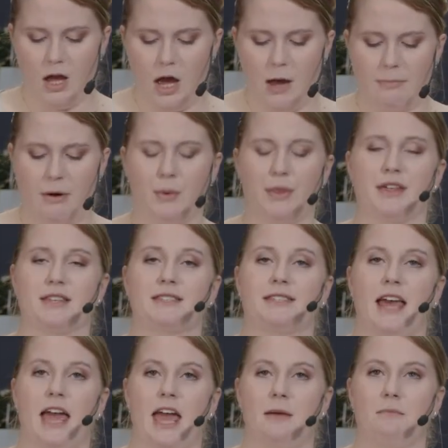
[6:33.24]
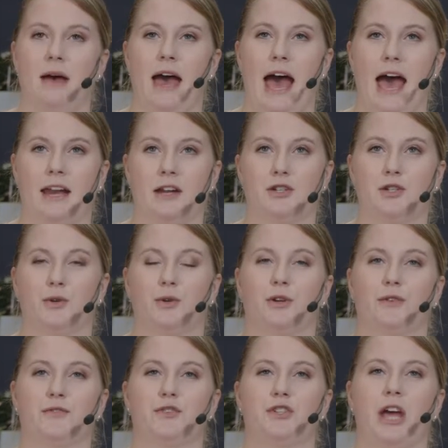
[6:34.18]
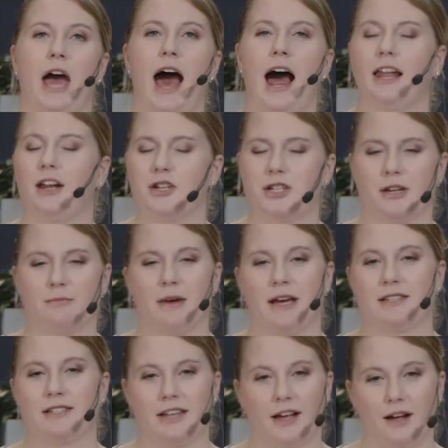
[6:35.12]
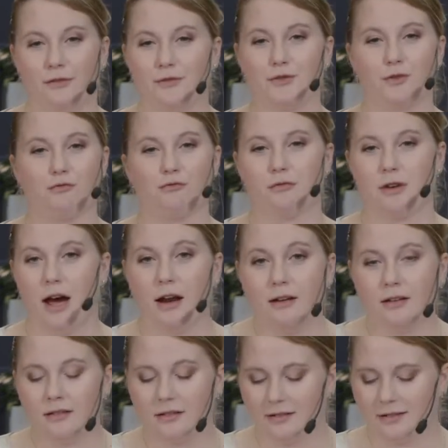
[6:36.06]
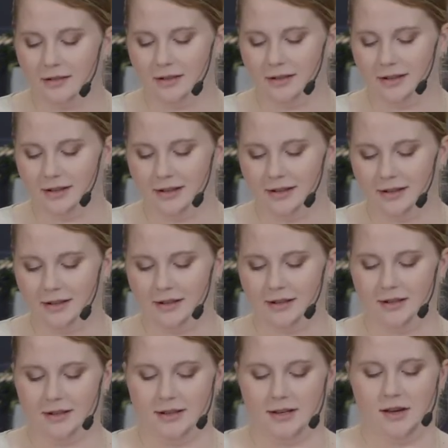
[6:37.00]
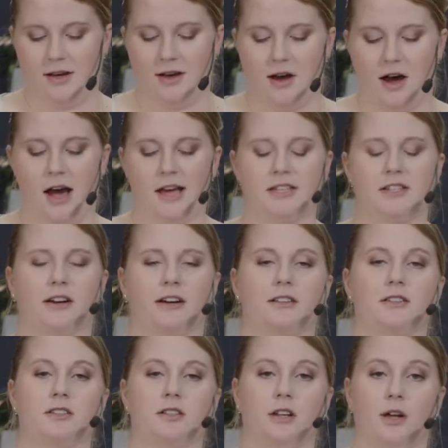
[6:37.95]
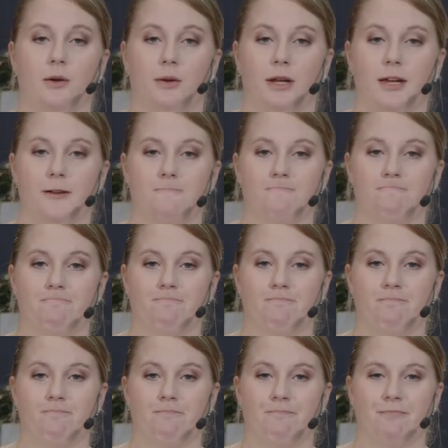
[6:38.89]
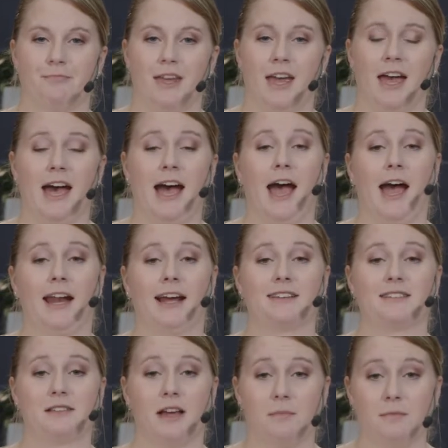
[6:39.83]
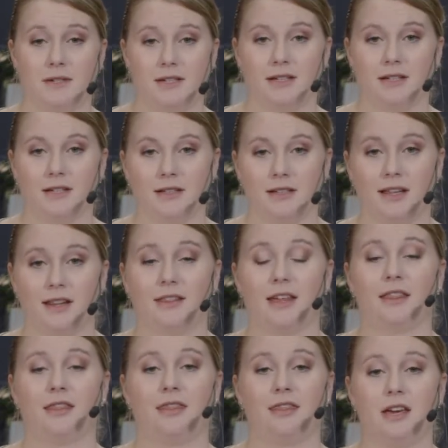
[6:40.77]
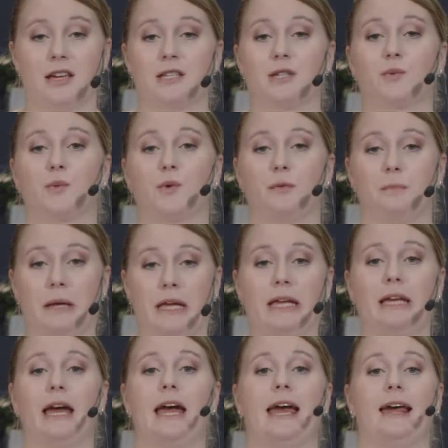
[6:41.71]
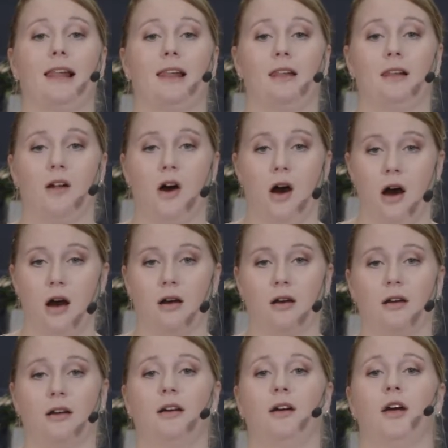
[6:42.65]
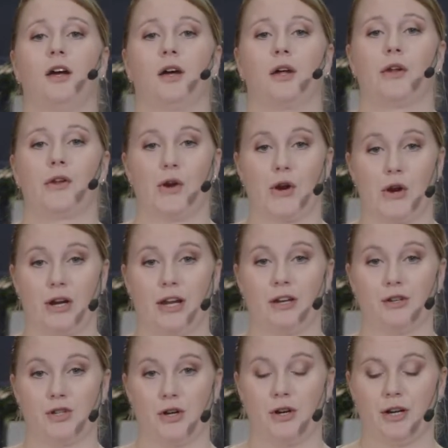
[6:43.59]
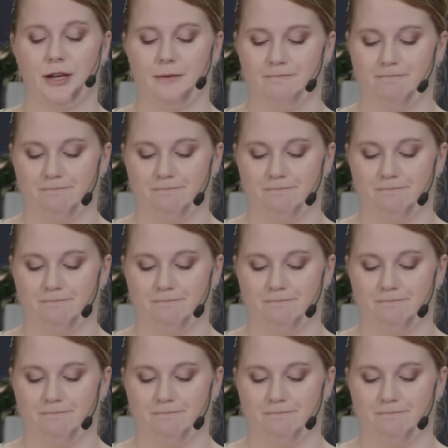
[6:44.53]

But with the same attitude of challenging myself to run, I started slowly and accepted that this would be a long learning journey,